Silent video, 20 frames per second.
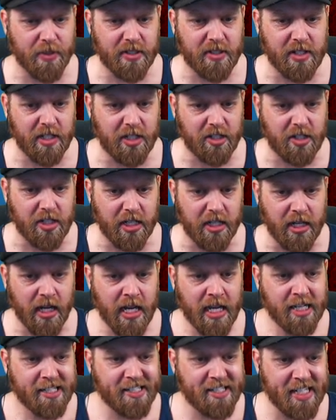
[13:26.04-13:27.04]
position,
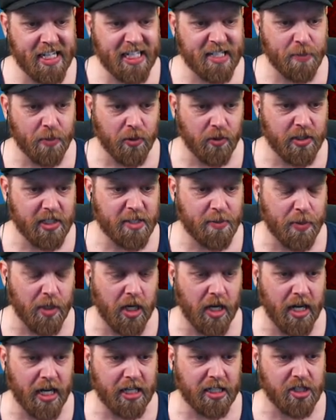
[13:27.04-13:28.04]
six points
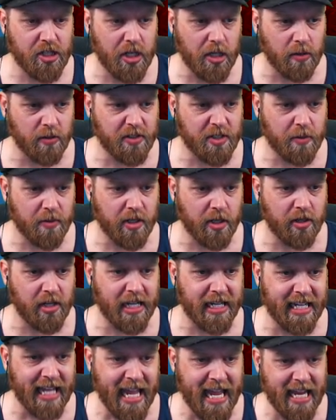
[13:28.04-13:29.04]
behind Chelsea with
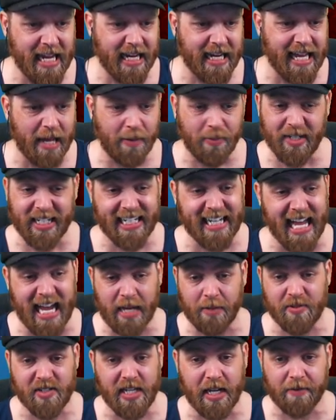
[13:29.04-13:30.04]
only a couple of
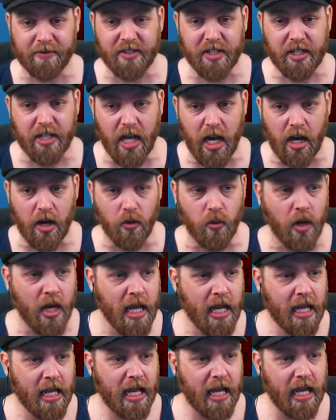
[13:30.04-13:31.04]
games left to go.
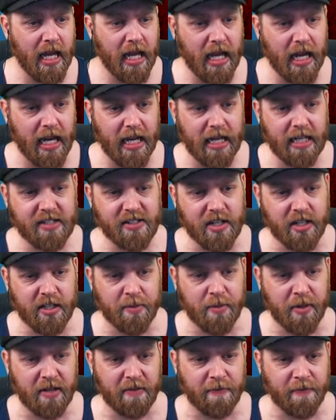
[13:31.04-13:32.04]
Uh, it's going
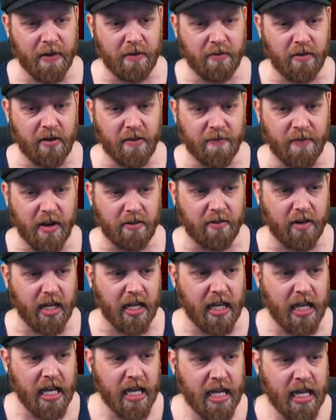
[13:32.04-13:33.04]
to be very,
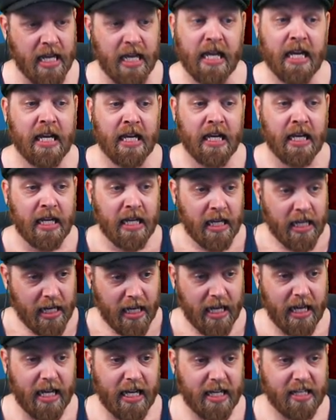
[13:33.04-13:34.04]
very
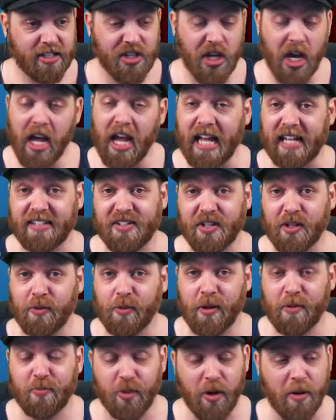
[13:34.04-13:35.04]
tight, so
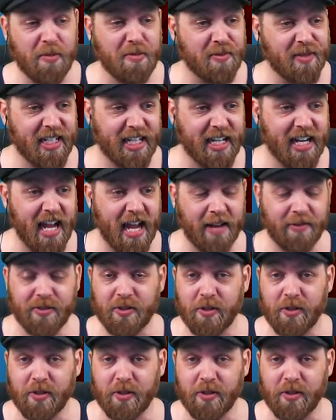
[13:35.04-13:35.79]
we're probably going to have